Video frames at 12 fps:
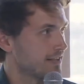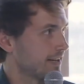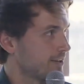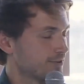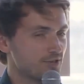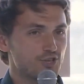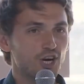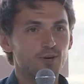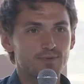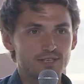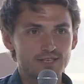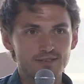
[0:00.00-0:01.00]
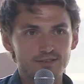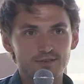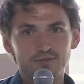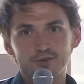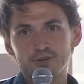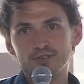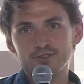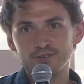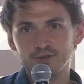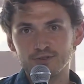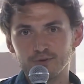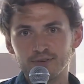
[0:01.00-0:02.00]
Like, your job is, of course,
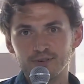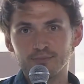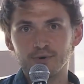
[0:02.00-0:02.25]
to return